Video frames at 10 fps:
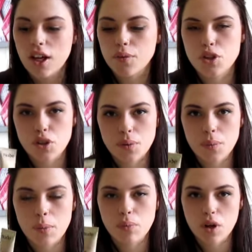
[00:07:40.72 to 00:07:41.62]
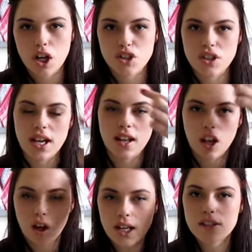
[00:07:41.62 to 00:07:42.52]
if you do it with a brush, you get
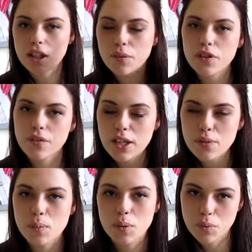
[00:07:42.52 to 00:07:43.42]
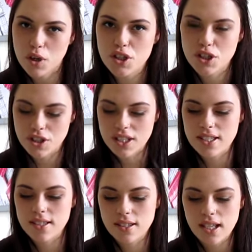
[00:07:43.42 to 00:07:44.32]
lines all over your face from the brush. So
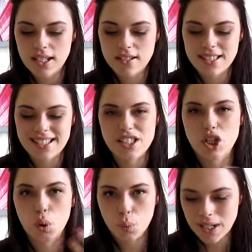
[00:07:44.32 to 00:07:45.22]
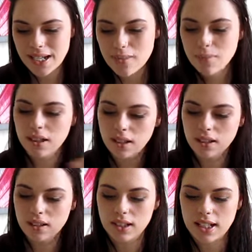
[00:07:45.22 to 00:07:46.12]
this is it, because it is a cream.
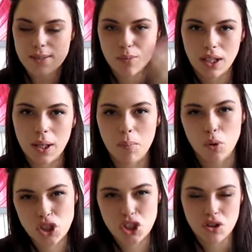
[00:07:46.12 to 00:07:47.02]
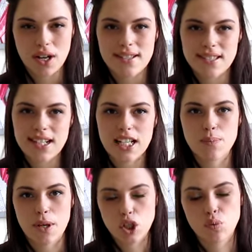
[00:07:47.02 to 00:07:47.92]
Like, it's more like a moisturizer.
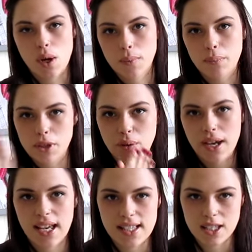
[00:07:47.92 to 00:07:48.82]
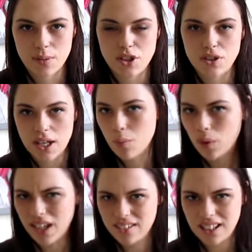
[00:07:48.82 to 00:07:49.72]
It's better to rub it in with your hands, otherwise you get
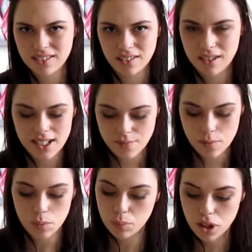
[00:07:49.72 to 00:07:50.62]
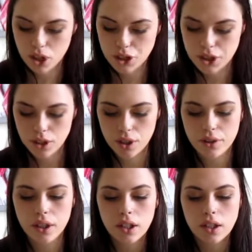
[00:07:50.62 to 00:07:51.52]
weird like lines from the brush.
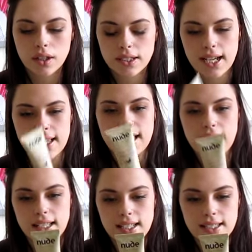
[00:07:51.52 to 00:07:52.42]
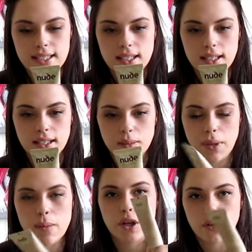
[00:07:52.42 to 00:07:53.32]
So yeah, that is
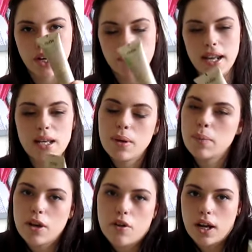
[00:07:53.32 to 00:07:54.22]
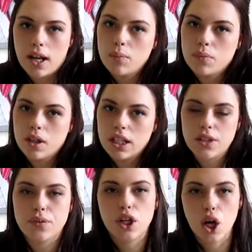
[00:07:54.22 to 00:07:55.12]
BB cream. Any BB cream,
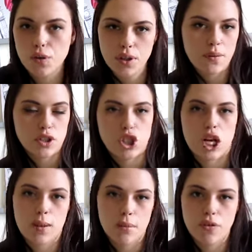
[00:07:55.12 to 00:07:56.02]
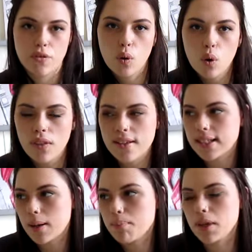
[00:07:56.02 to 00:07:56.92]
give it a go if you haven't tried it before. There's
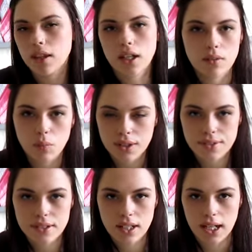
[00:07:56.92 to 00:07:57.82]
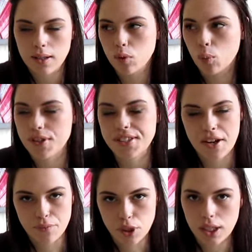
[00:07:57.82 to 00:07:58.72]
like a million and one, like almost
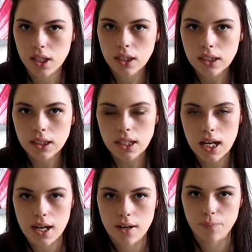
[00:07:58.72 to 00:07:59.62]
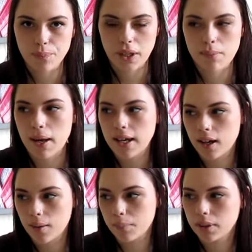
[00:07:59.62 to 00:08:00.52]
every like
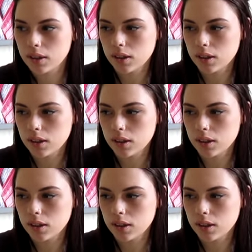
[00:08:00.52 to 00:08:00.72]
makeup